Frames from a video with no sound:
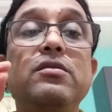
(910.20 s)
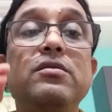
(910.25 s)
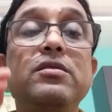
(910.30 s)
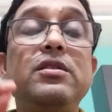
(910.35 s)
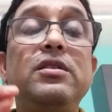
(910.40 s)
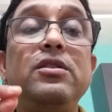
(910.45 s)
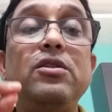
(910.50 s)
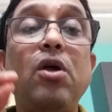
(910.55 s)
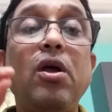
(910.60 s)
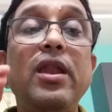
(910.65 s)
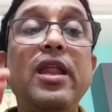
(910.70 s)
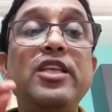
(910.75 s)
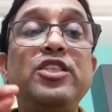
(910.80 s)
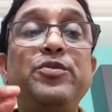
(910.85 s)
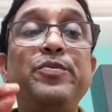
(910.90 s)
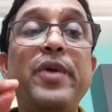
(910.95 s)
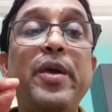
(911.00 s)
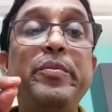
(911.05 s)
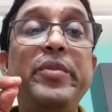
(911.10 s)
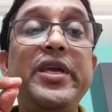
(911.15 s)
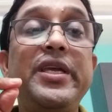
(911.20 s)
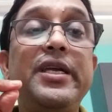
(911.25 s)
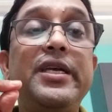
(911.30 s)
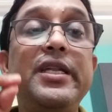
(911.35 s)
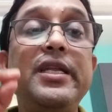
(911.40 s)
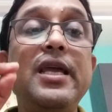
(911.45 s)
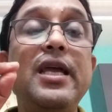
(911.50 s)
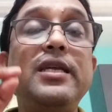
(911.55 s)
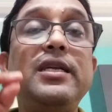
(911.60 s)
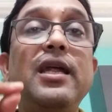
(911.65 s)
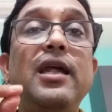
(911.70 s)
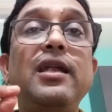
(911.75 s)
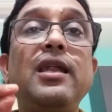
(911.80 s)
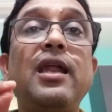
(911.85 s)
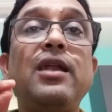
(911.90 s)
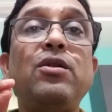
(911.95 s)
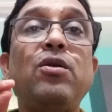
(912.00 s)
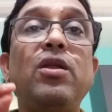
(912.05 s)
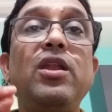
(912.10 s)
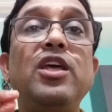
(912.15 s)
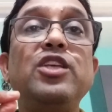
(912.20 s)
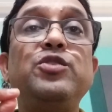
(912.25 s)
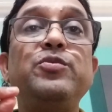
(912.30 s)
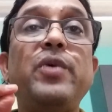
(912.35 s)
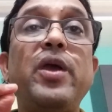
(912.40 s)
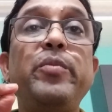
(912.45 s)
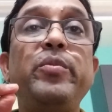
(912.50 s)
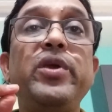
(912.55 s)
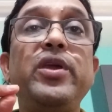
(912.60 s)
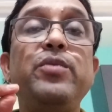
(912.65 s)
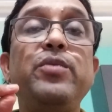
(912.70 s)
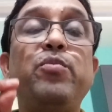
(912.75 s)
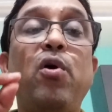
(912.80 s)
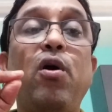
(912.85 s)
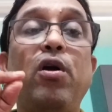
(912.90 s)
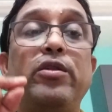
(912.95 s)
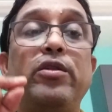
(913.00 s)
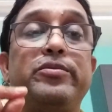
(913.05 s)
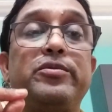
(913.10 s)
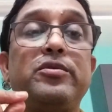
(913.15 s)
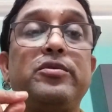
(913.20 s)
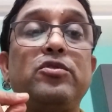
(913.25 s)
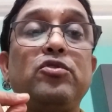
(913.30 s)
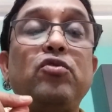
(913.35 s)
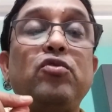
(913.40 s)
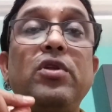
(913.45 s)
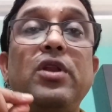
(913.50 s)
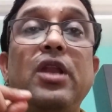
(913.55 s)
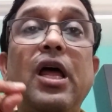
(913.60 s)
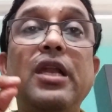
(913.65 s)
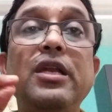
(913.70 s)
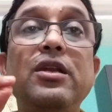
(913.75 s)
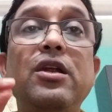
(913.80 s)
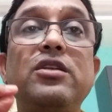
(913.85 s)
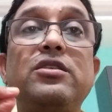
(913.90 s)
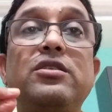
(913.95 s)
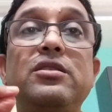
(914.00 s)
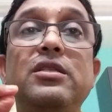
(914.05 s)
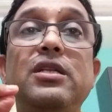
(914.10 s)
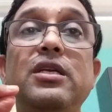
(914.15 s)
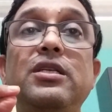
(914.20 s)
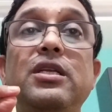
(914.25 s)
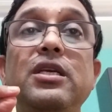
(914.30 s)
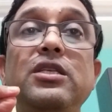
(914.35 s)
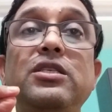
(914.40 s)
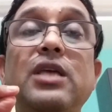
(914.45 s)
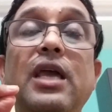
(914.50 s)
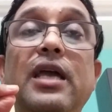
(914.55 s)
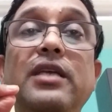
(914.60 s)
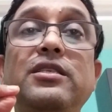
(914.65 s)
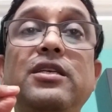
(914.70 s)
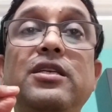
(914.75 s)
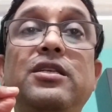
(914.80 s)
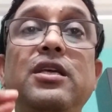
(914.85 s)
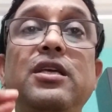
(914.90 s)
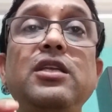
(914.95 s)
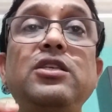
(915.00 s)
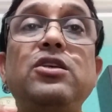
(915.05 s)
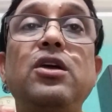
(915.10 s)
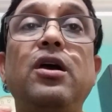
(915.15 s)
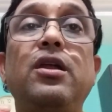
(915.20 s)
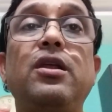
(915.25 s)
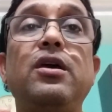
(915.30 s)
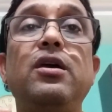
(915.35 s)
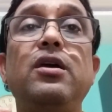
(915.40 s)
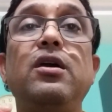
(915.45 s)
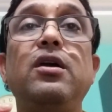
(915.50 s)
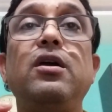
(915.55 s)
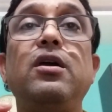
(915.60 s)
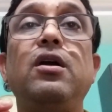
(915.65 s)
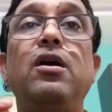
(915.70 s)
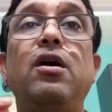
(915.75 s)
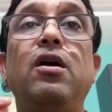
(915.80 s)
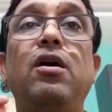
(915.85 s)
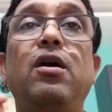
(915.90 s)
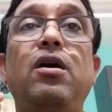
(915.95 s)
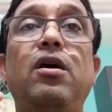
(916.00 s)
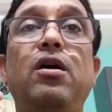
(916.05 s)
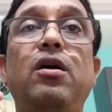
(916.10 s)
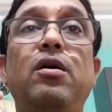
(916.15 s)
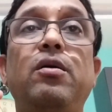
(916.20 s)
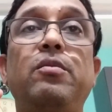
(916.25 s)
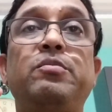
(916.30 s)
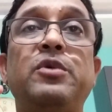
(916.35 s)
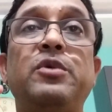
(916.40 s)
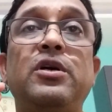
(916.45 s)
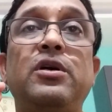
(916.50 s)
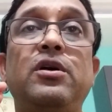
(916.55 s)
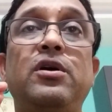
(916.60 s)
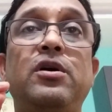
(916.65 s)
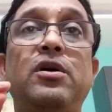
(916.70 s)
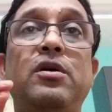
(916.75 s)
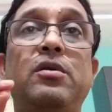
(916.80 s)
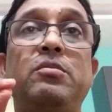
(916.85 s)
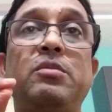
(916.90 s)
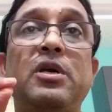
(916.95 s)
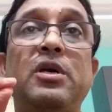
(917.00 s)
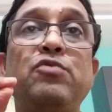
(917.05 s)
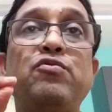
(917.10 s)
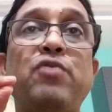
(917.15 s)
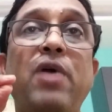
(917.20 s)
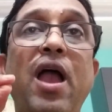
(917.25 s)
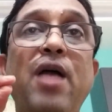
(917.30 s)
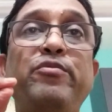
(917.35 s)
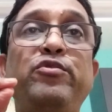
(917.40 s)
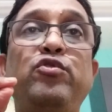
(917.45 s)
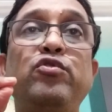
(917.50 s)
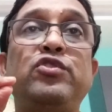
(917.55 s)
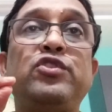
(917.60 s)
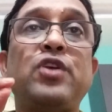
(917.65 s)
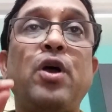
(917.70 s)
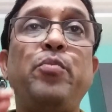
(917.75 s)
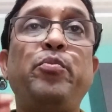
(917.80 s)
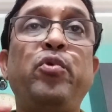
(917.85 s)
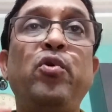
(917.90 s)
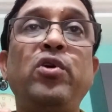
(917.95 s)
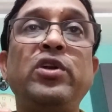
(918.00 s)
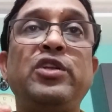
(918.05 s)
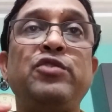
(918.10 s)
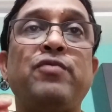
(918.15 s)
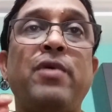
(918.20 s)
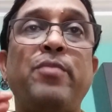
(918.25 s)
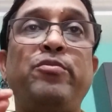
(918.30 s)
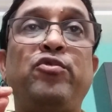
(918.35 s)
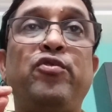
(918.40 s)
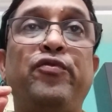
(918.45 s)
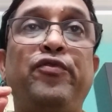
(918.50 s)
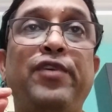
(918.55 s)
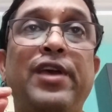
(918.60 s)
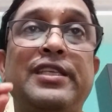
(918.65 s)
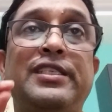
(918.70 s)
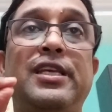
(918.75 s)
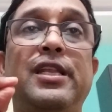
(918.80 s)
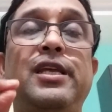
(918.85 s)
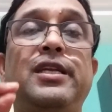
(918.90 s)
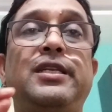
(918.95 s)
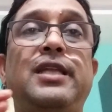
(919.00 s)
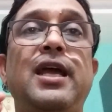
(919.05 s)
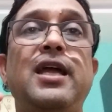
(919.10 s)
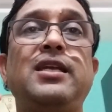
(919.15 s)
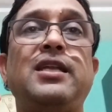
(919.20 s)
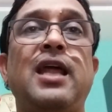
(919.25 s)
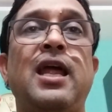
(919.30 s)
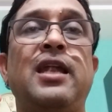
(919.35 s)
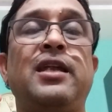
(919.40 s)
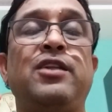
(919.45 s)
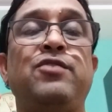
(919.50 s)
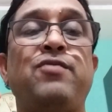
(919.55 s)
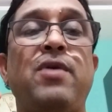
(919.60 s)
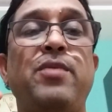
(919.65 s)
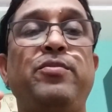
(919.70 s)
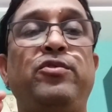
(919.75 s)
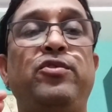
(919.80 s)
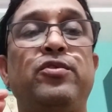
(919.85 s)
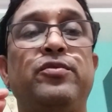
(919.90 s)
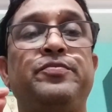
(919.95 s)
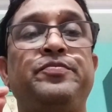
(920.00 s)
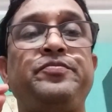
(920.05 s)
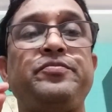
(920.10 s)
knowledge may be created and knowledge may be evolved. So learners, as a teacher, you have to support, you have to facilitate, and you have to